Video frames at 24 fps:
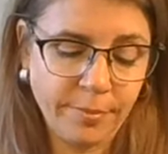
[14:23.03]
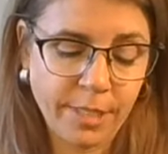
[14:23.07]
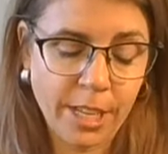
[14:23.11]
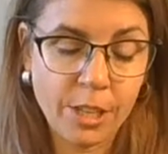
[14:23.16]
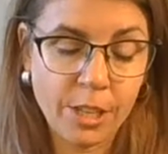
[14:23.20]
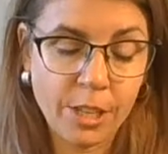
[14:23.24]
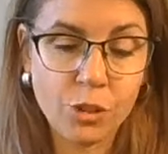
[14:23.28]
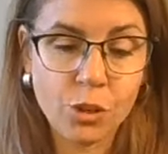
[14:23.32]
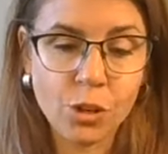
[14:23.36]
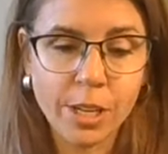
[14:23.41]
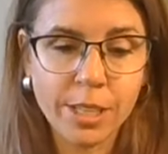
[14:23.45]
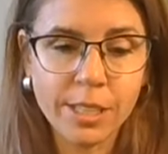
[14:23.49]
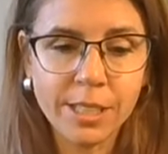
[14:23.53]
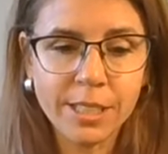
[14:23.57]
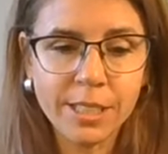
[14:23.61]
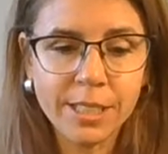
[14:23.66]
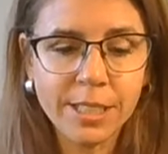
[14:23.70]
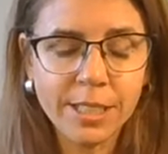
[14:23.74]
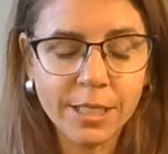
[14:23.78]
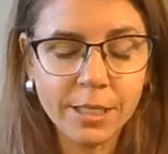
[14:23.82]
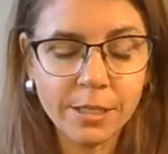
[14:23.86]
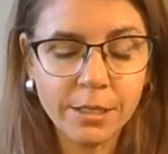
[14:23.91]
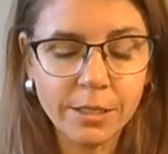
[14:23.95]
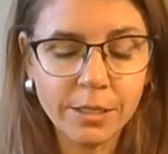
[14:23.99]
and trying to
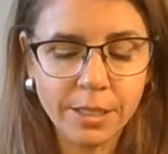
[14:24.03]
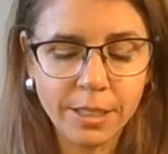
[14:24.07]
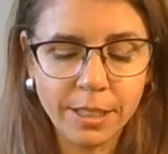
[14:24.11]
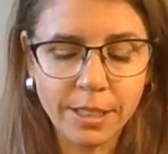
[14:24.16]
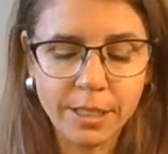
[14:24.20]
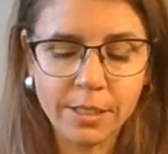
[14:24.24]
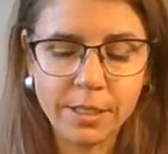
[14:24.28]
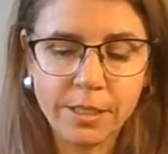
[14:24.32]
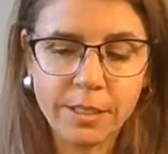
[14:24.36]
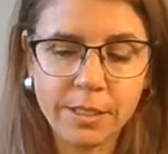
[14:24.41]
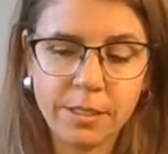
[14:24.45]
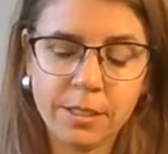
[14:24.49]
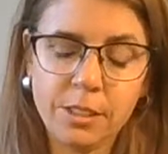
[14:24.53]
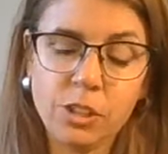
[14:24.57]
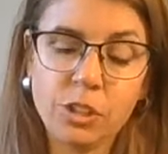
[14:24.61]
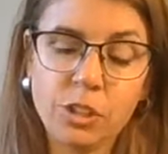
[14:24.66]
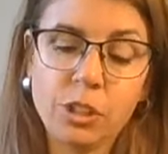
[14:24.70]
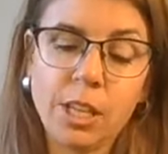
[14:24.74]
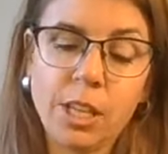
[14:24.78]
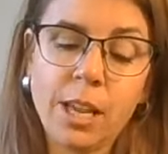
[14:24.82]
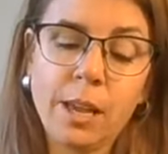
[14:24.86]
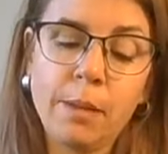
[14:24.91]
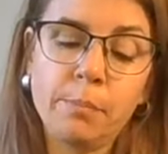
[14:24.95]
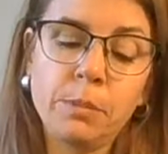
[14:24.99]
heal this
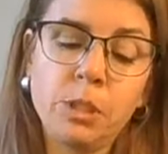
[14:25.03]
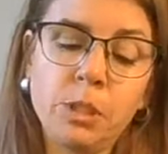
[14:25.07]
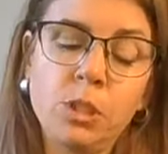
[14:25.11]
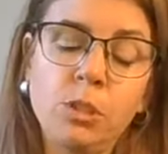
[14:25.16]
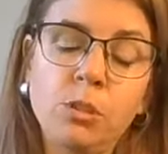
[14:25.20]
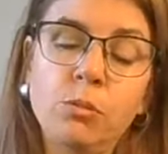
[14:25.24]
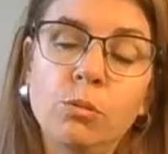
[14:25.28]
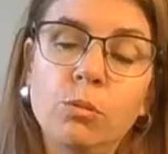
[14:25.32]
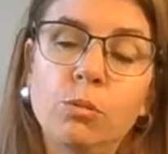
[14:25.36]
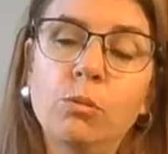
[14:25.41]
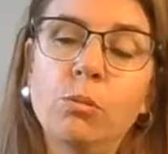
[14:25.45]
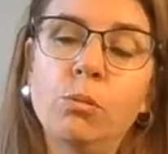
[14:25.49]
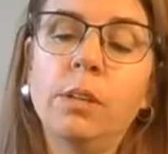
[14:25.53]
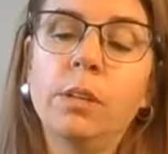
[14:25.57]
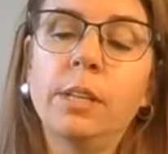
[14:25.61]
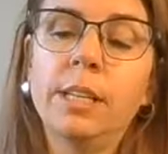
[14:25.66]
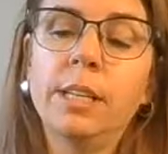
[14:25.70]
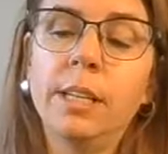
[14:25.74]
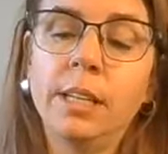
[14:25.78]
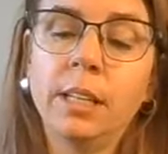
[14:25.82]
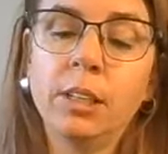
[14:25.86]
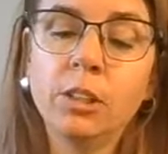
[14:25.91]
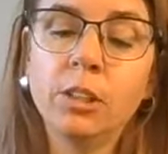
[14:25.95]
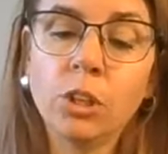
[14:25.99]
just kept you
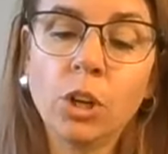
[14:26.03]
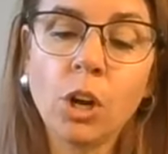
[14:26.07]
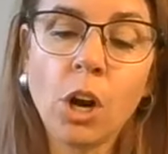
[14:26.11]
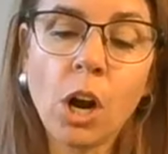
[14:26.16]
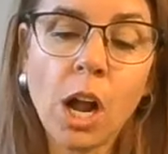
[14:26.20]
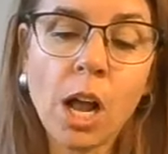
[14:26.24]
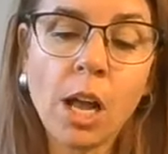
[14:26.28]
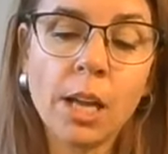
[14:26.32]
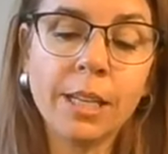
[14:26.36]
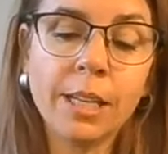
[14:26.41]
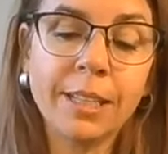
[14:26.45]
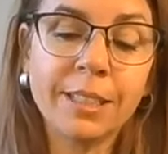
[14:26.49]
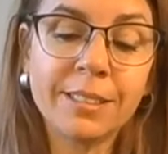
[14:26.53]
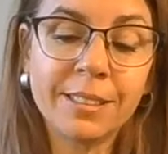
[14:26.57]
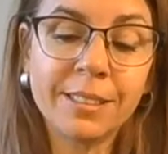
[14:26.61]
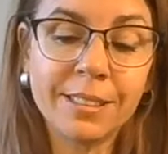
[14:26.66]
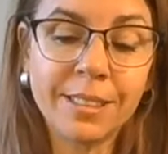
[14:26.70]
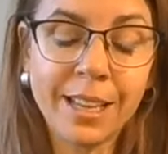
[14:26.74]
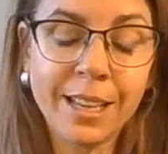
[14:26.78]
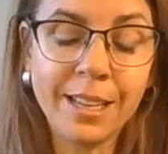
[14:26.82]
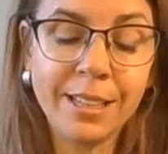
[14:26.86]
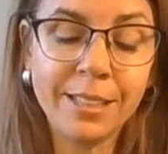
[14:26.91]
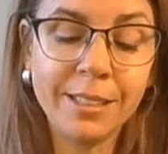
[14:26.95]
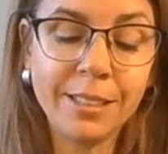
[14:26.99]
in a chronic
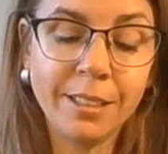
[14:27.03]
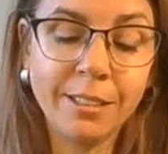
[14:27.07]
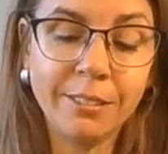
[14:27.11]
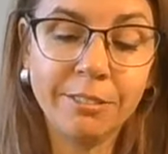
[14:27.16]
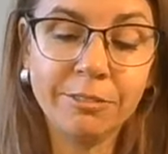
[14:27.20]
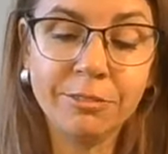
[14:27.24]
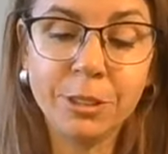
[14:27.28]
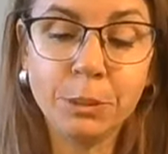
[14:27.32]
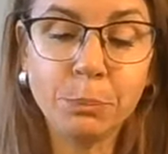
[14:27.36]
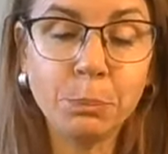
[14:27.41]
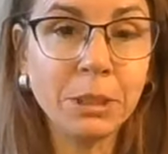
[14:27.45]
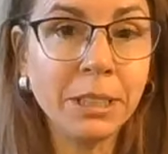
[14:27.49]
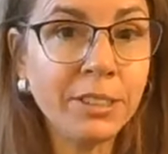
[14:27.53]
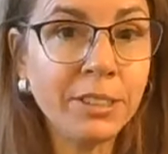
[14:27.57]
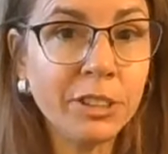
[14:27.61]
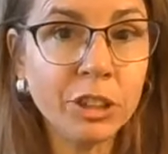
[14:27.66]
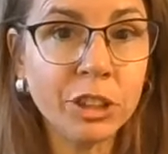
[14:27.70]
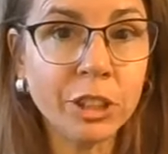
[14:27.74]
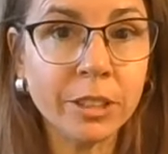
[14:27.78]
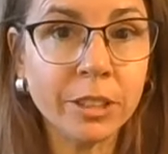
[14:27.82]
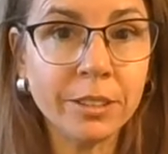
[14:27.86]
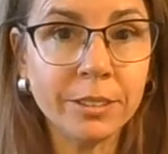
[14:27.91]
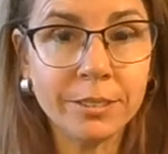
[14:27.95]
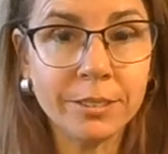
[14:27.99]
state of
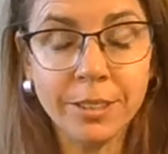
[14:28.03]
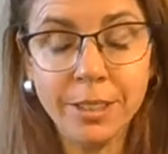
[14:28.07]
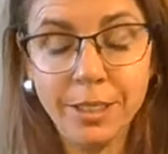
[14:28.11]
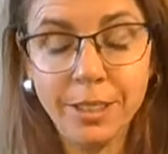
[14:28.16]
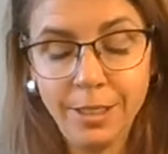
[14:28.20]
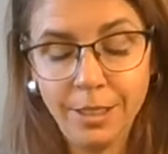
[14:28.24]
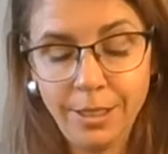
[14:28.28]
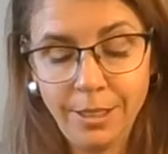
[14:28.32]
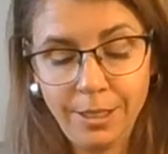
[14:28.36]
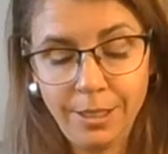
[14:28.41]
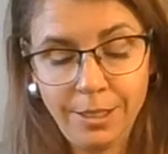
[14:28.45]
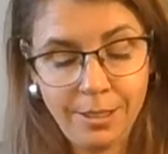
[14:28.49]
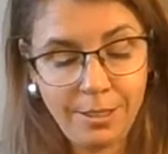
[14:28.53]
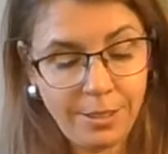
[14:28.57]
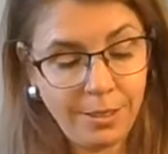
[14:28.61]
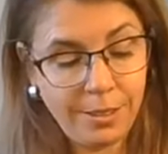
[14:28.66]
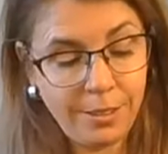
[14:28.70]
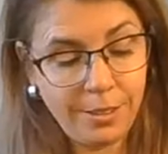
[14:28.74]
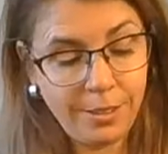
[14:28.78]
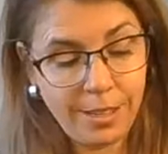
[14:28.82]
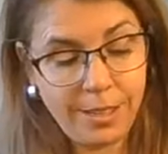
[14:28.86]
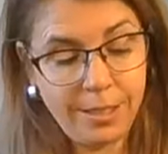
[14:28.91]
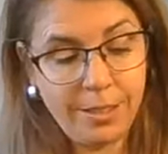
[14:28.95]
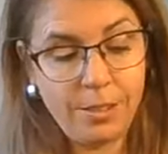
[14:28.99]
depletion.
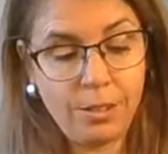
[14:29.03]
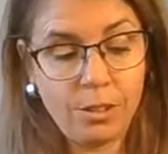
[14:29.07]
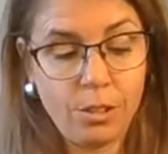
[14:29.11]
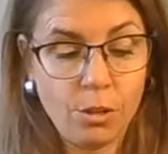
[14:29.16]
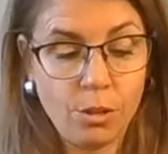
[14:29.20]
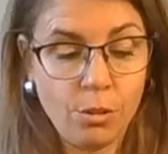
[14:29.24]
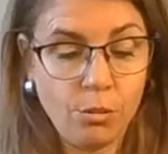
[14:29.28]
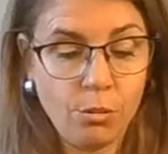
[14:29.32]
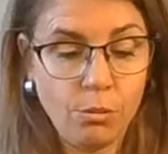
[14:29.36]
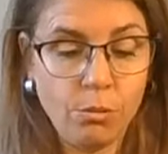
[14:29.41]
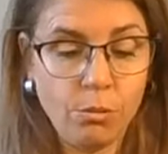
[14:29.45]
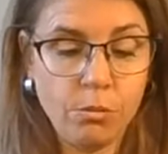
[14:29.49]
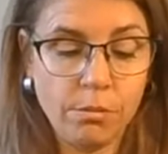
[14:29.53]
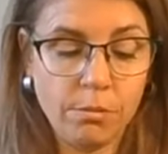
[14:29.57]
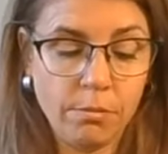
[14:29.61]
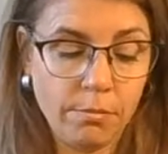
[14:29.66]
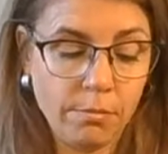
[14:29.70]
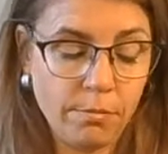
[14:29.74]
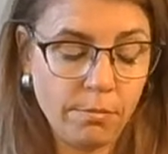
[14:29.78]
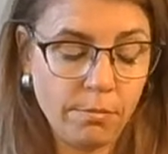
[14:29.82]
And so